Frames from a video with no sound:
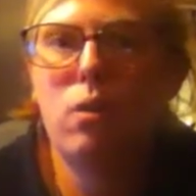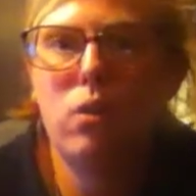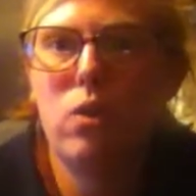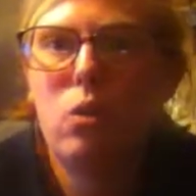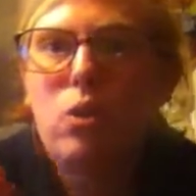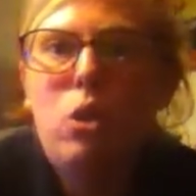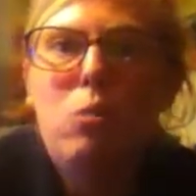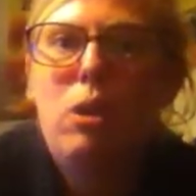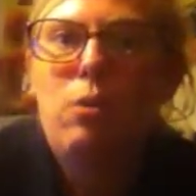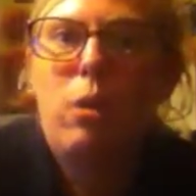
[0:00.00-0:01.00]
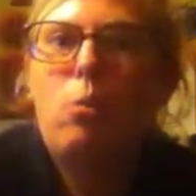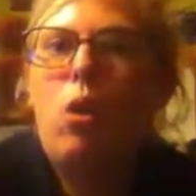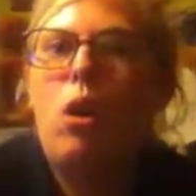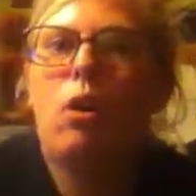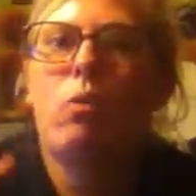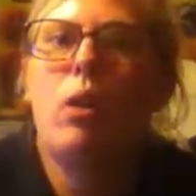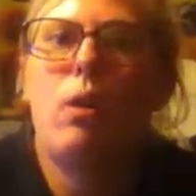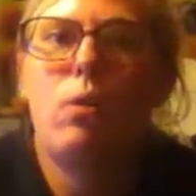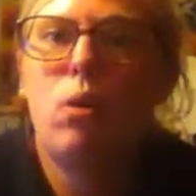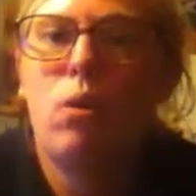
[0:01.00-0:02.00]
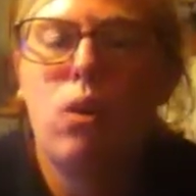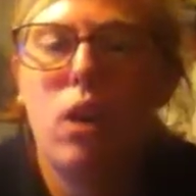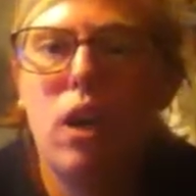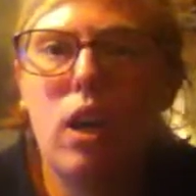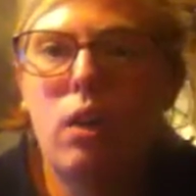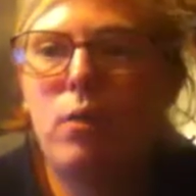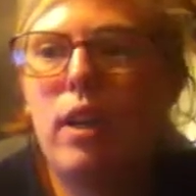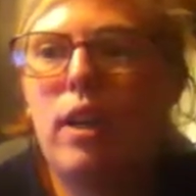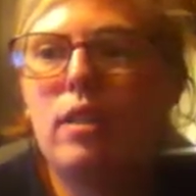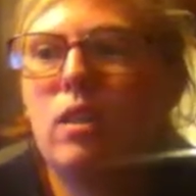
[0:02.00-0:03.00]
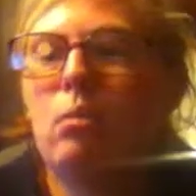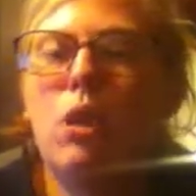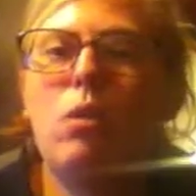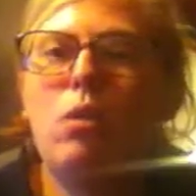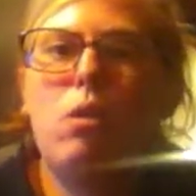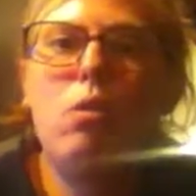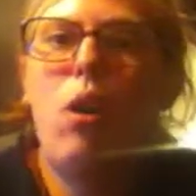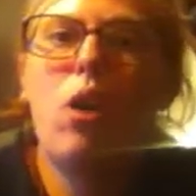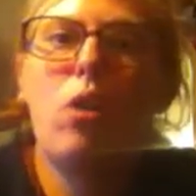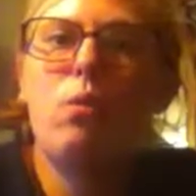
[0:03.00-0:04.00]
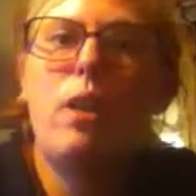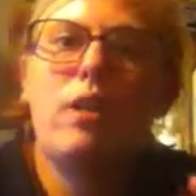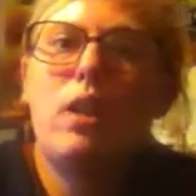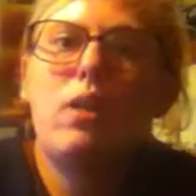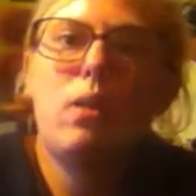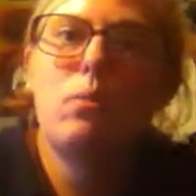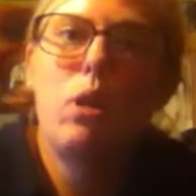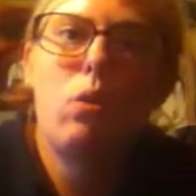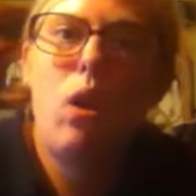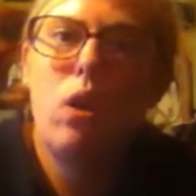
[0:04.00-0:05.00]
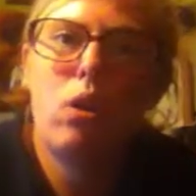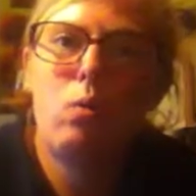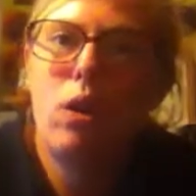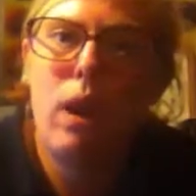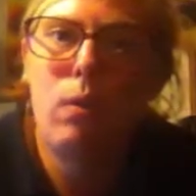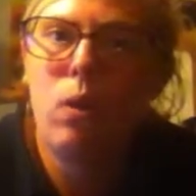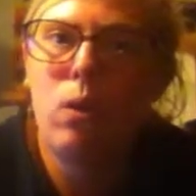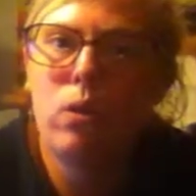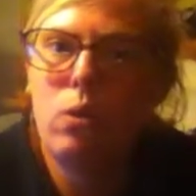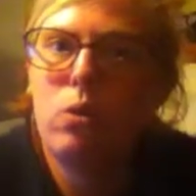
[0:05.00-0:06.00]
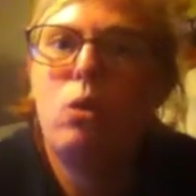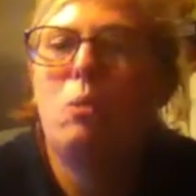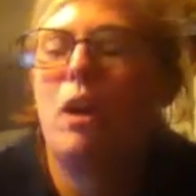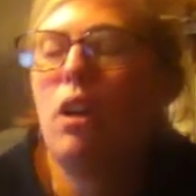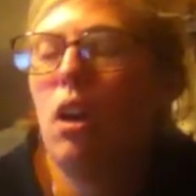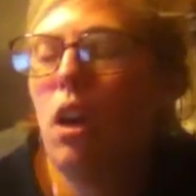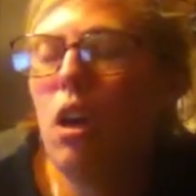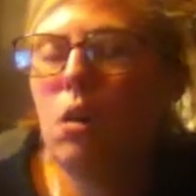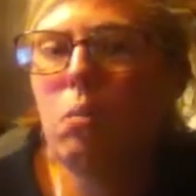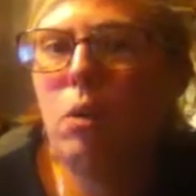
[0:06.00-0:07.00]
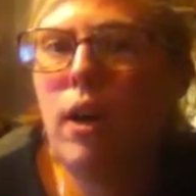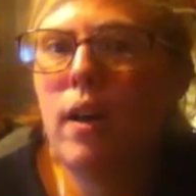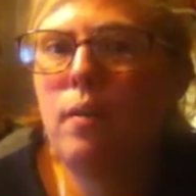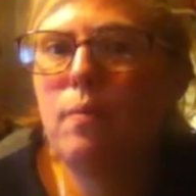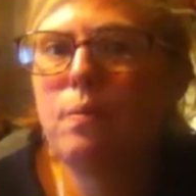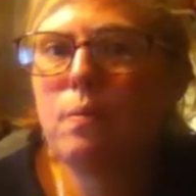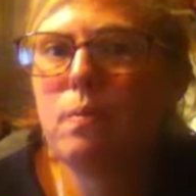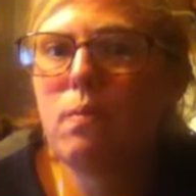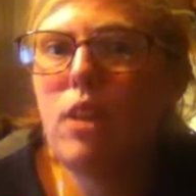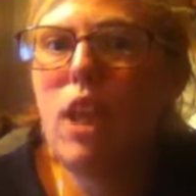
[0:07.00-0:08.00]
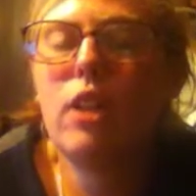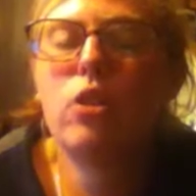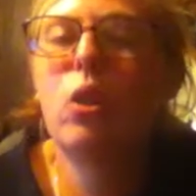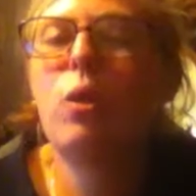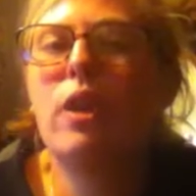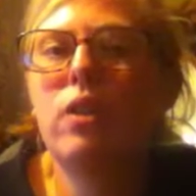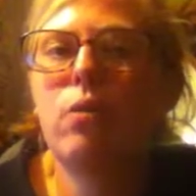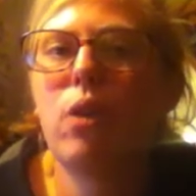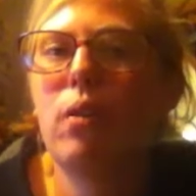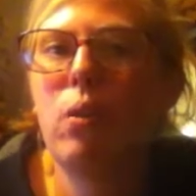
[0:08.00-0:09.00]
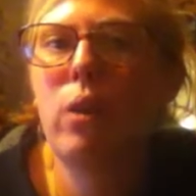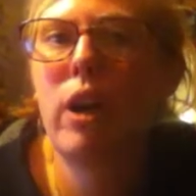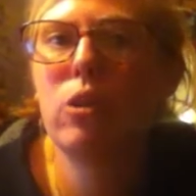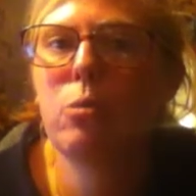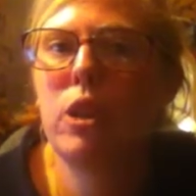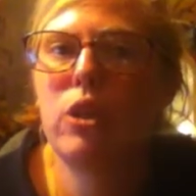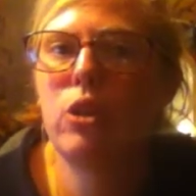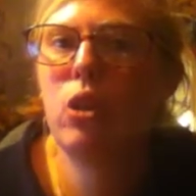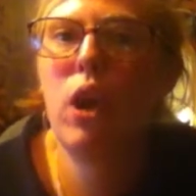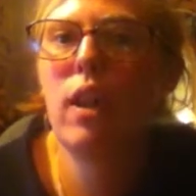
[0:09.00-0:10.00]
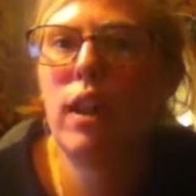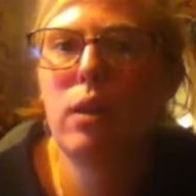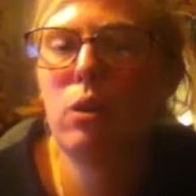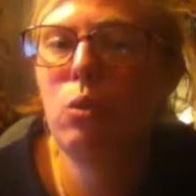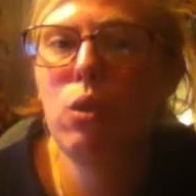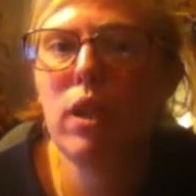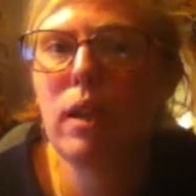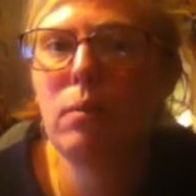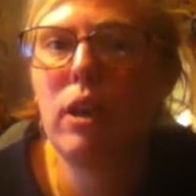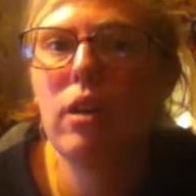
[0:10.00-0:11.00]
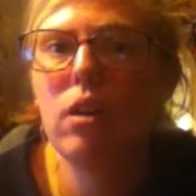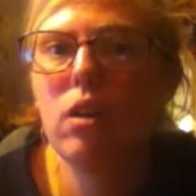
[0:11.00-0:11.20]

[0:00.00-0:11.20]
so sue me if I'm wrong or whatever, or if I get something wrong or if I say something wrong or whatever, so sue me. But it's so easy for everyone else because you weren't like me.